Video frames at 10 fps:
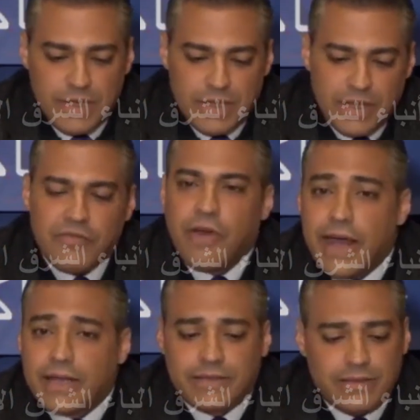In
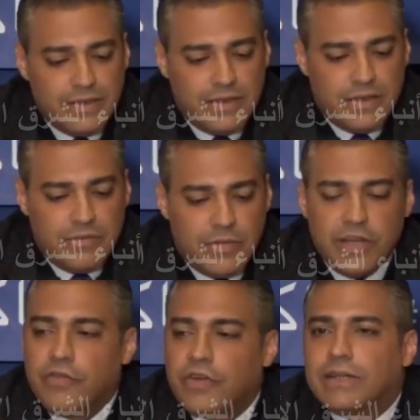fact,
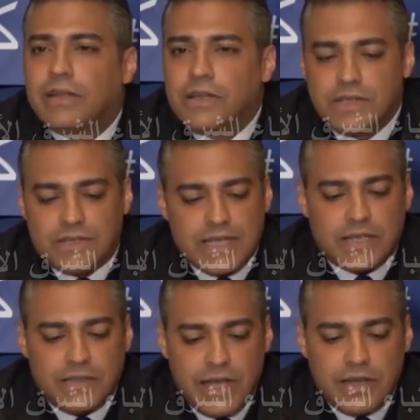many of Qataris
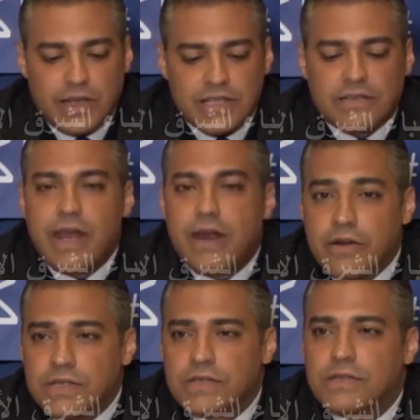designated as
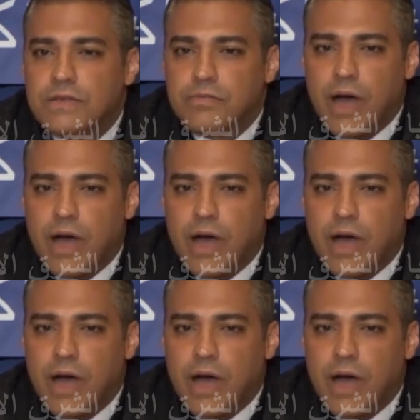terrorists